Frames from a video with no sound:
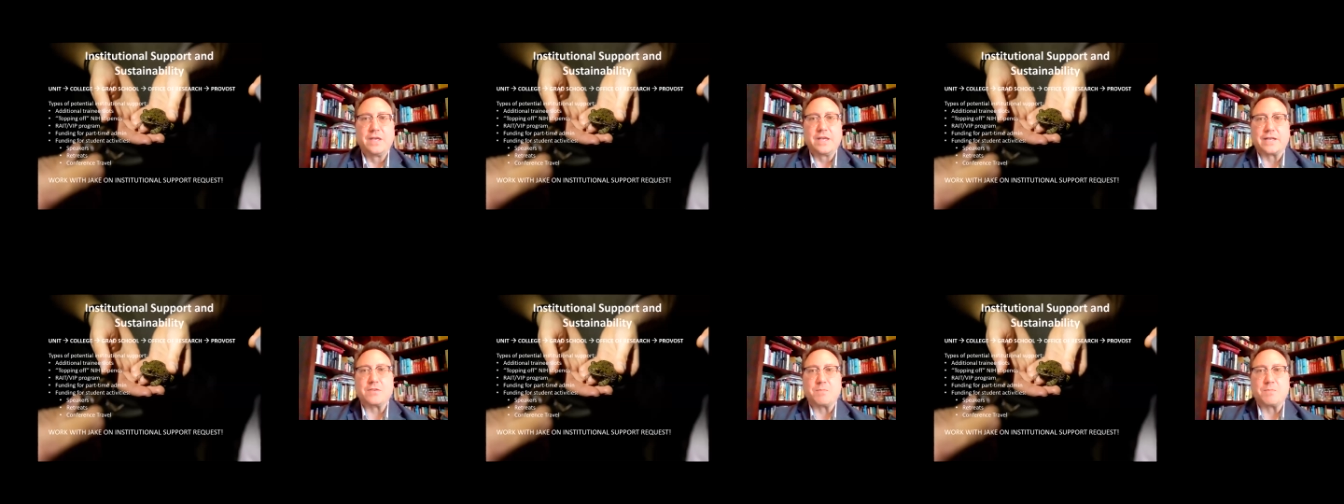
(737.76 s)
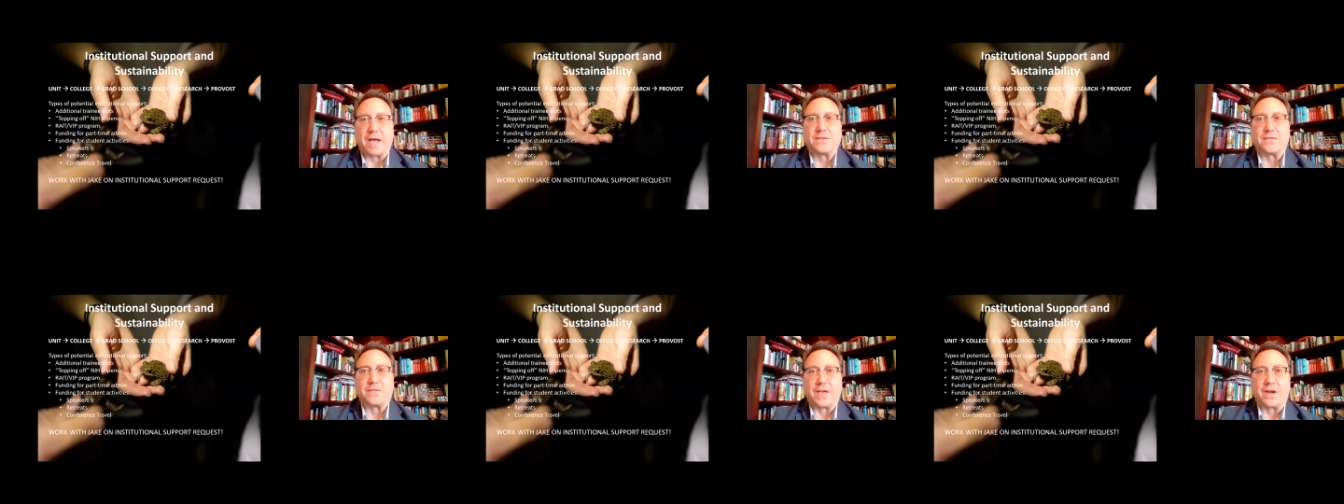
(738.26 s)

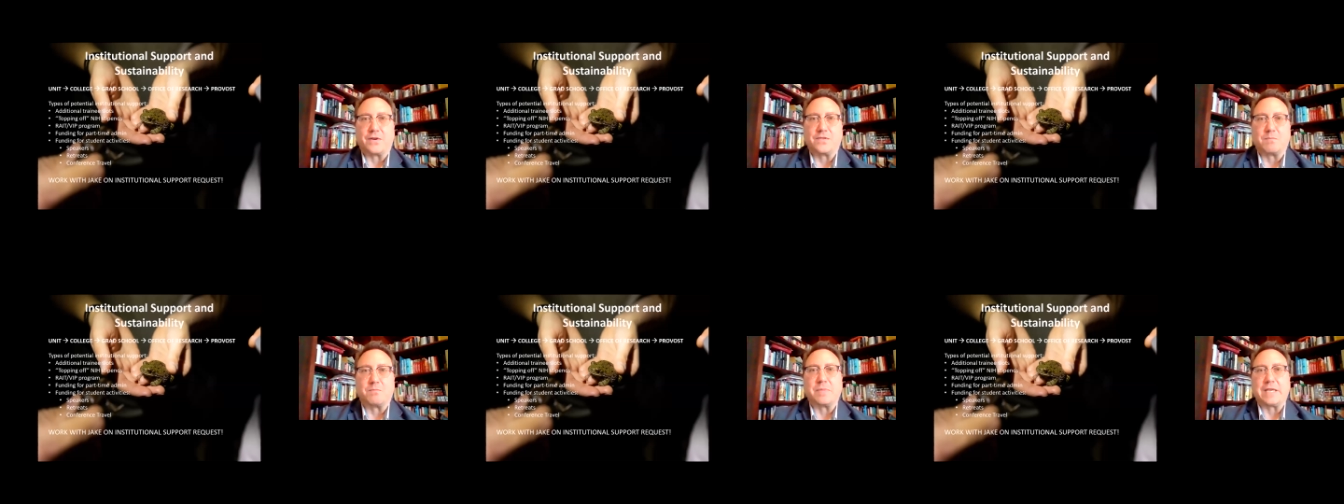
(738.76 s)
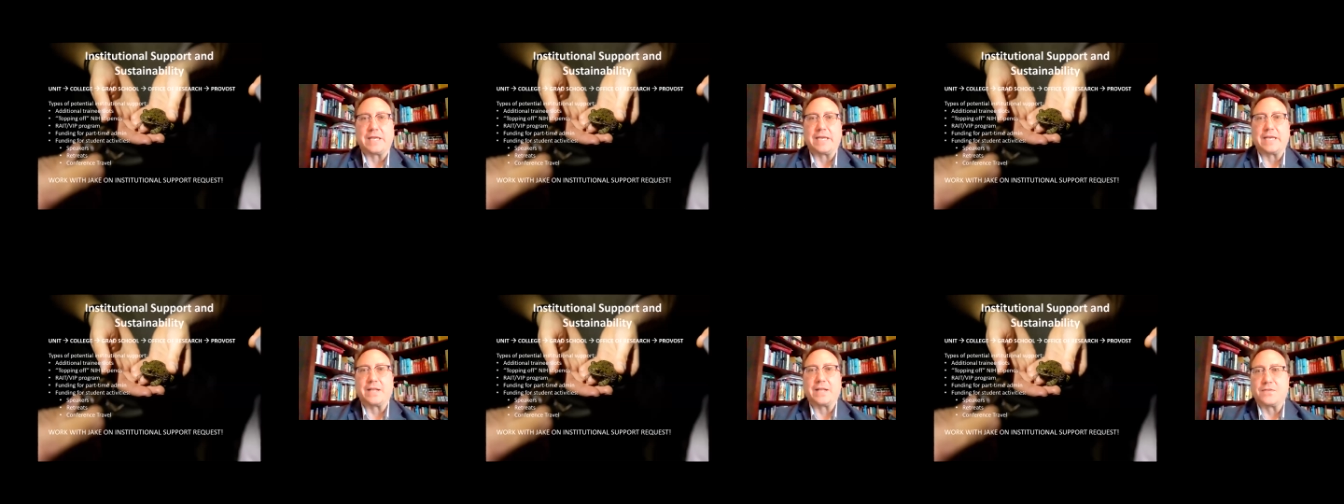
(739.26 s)
expect there to
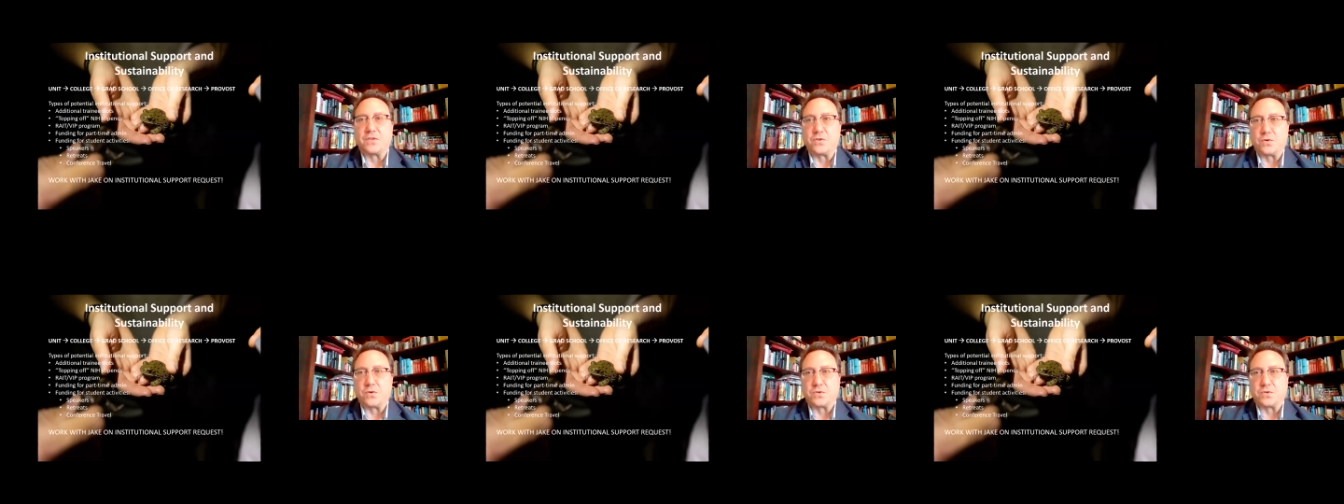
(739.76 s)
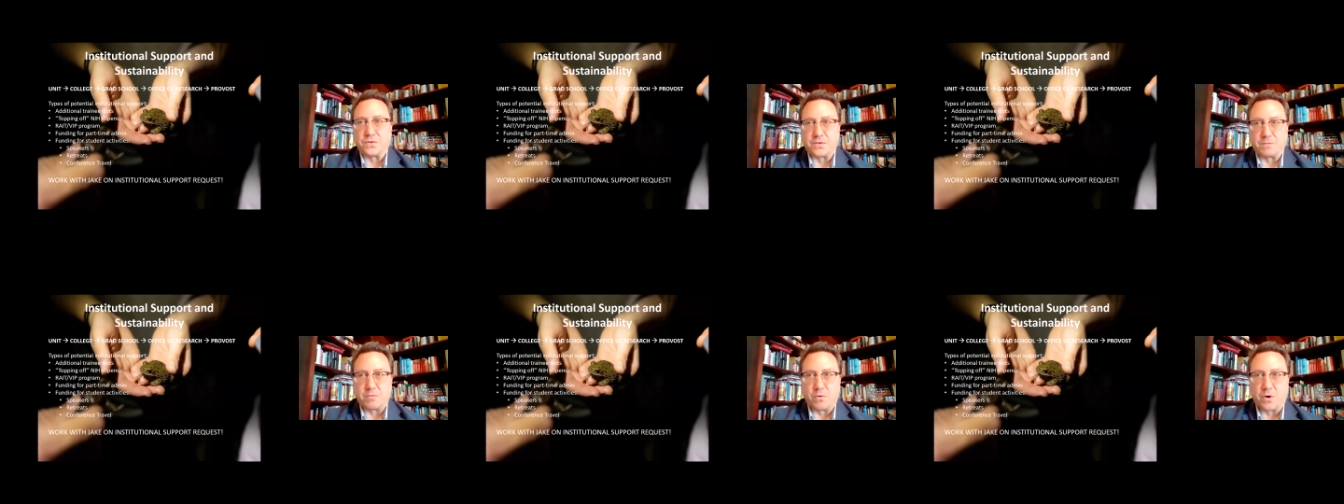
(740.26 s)
be institutional
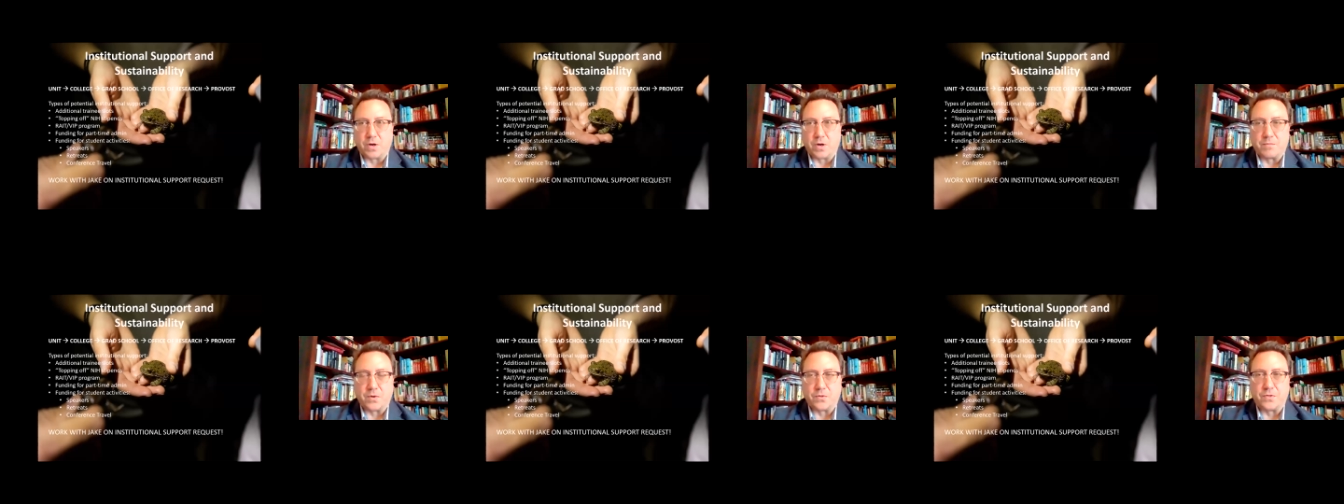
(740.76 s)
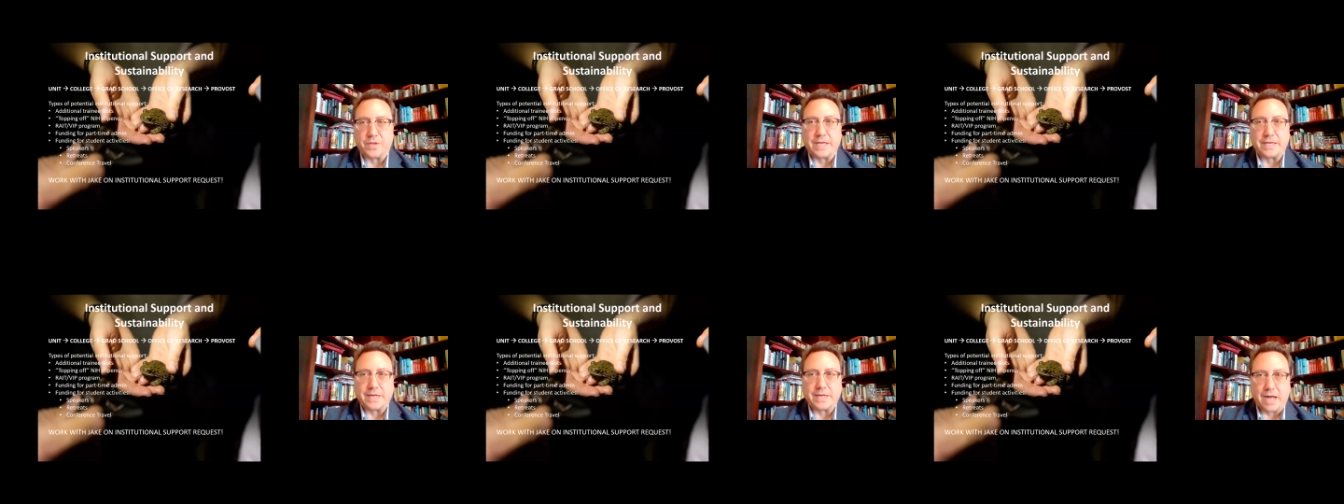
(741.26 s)
support, both
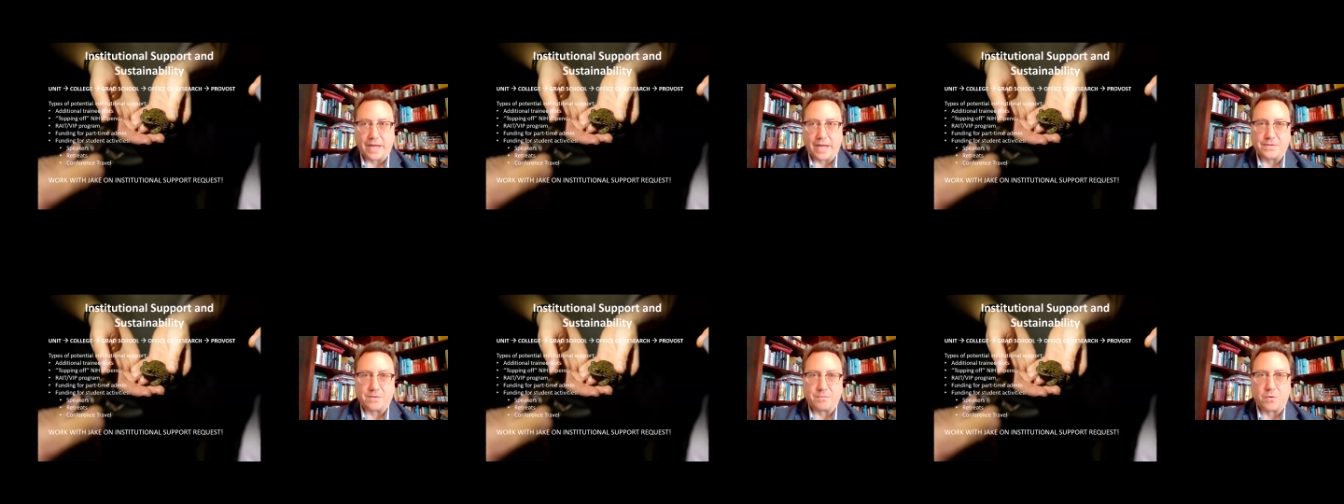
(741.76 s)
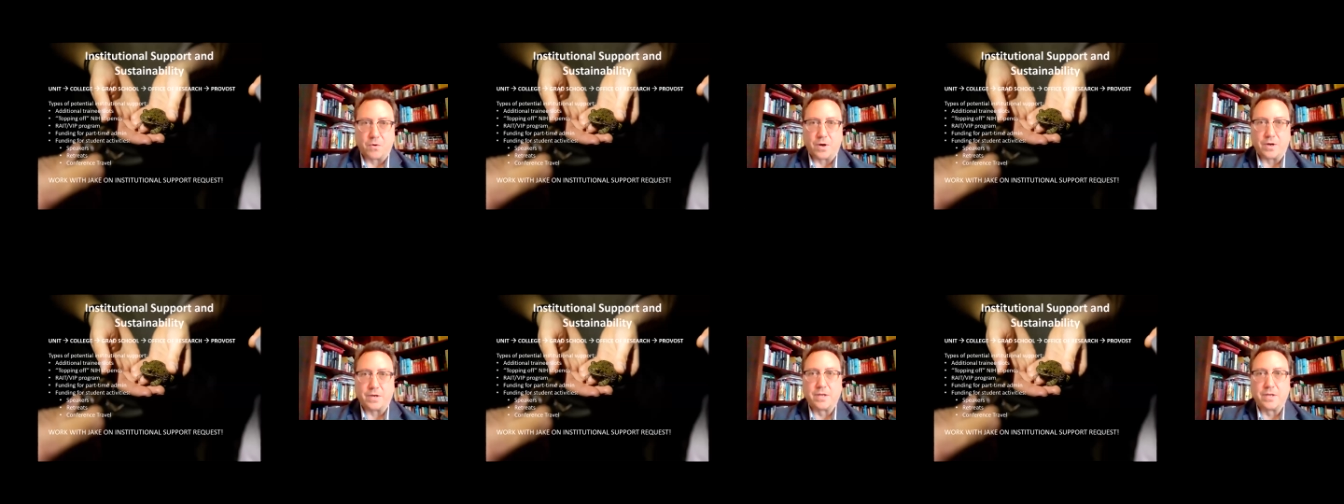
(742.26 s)
in-kind
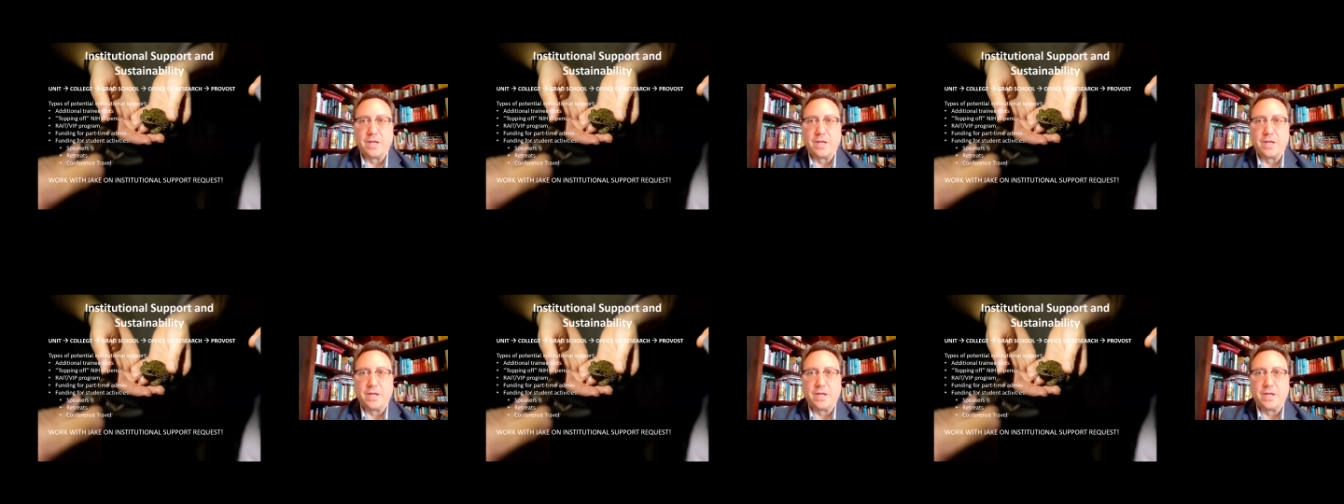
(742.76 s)
support,